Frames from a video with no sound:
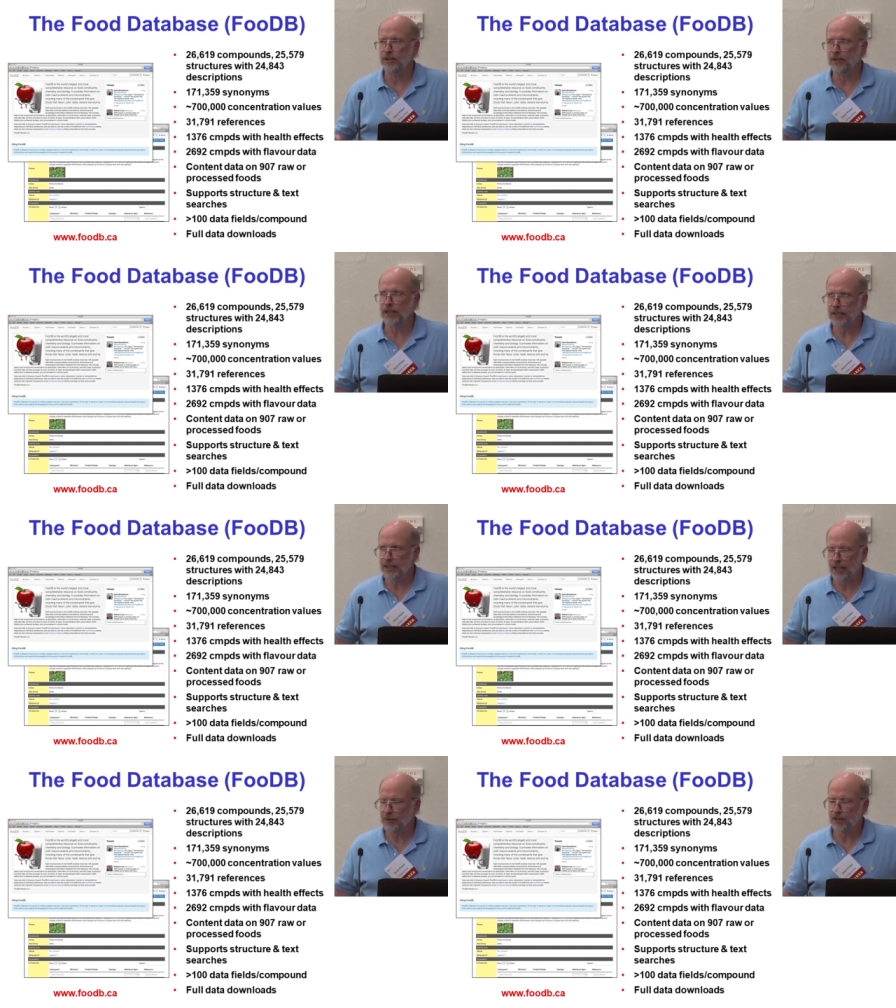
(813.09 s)
look at the
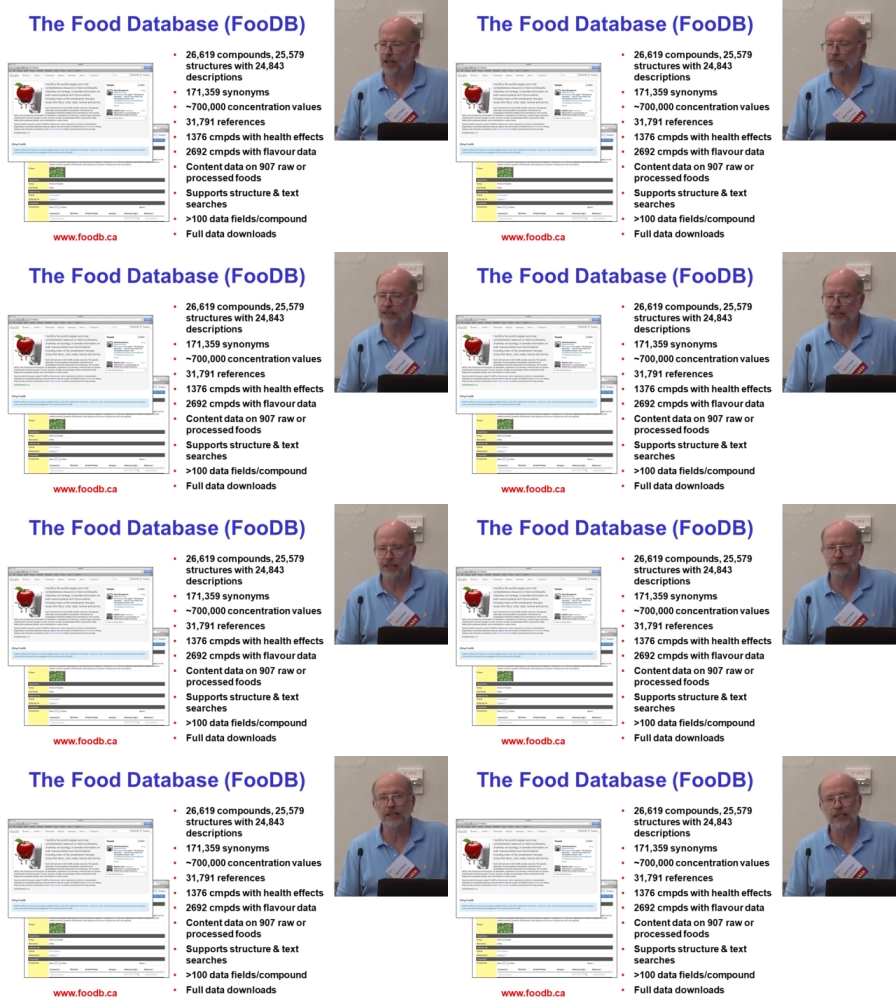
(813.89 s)
chemical composition
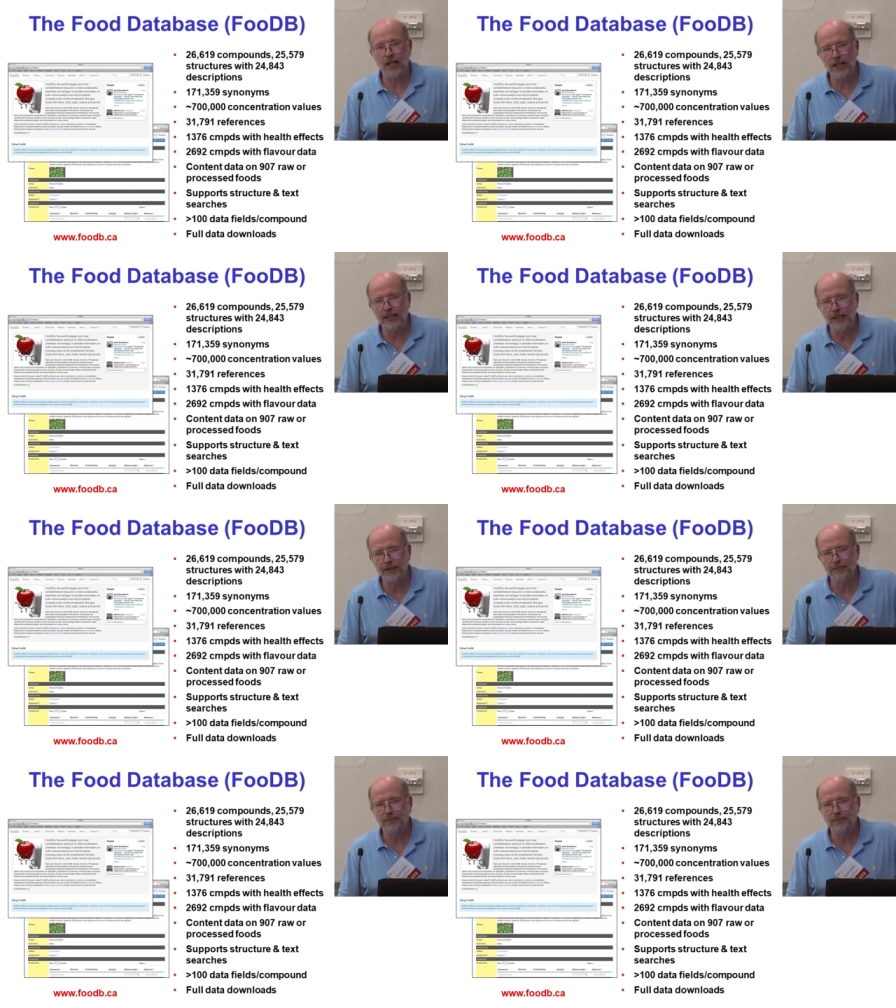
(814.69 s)
of lasagna.